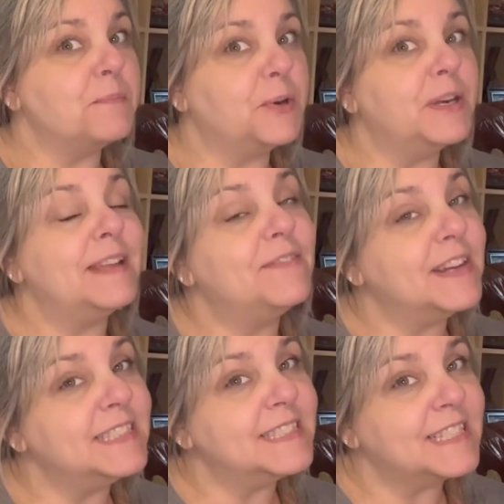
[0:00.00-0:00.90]
pretty
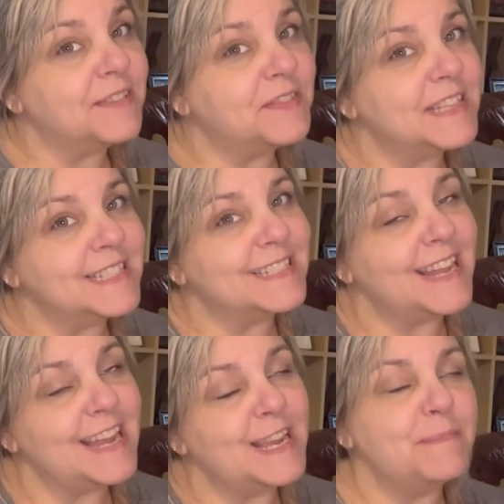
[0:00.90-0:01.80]
fun stuff this
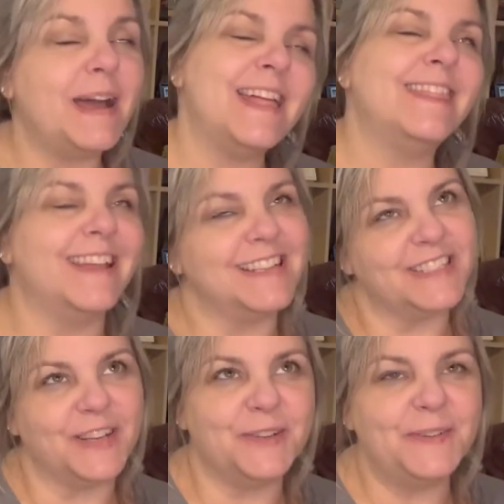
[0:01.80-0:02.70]
time. I think
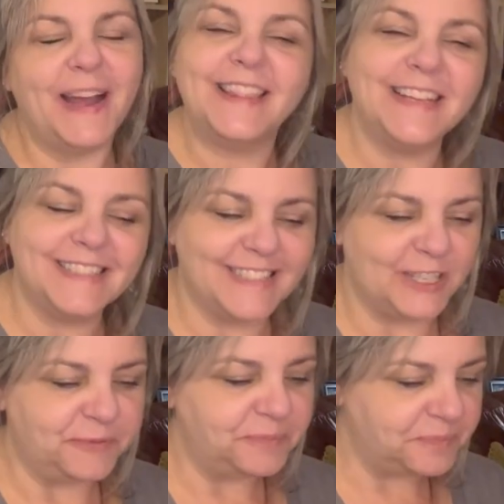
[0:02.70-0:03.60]

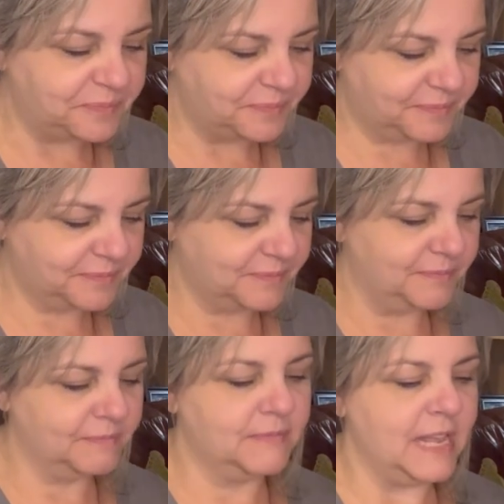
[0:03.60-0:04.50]
so.
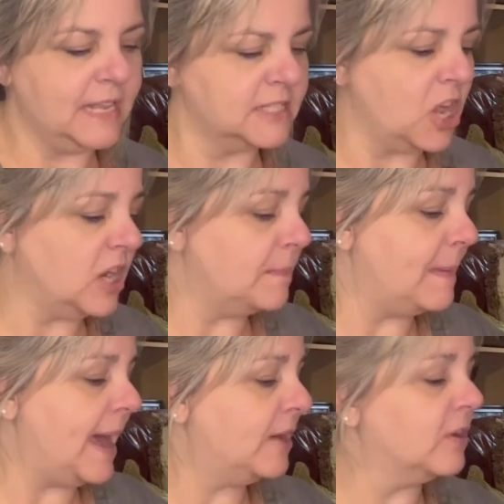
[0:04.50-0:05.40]
It's all a
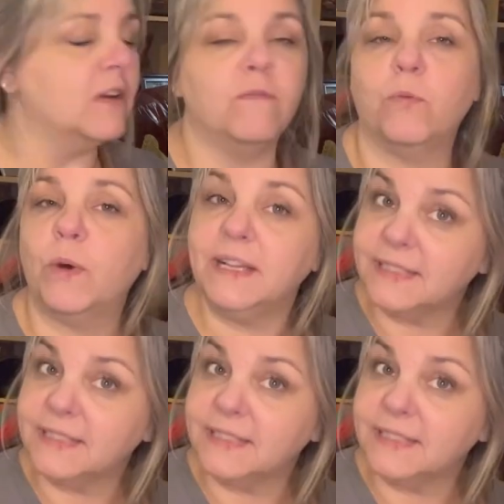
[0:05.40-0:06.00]
matter of what